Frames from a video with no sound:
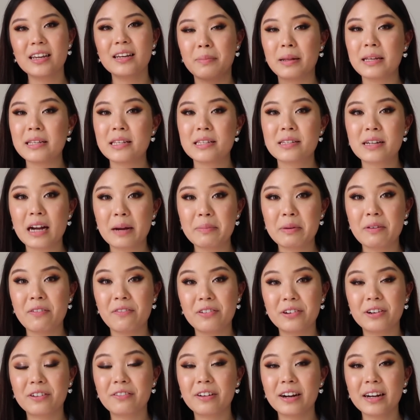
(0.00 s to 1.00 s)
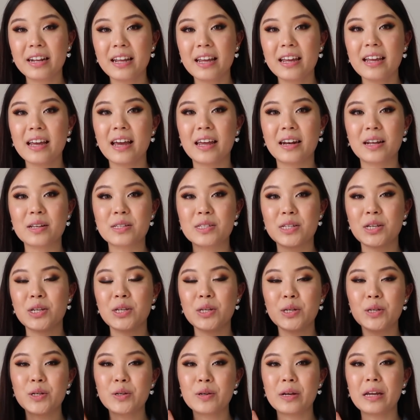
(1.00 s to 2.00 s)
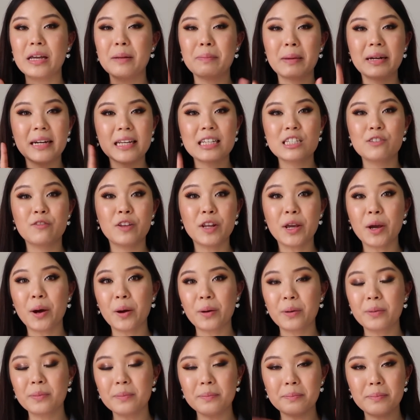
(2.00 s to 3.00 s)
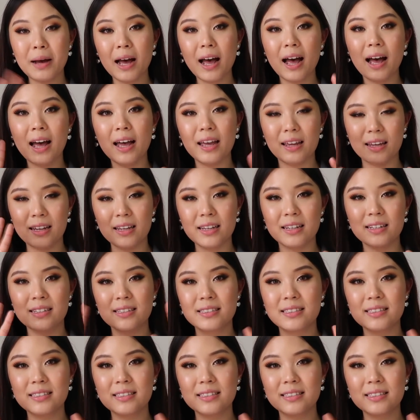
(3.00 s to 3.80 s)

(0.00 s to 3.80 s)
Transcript: Please subscribe if you haven't already, and I'll see you in my next video. Bye!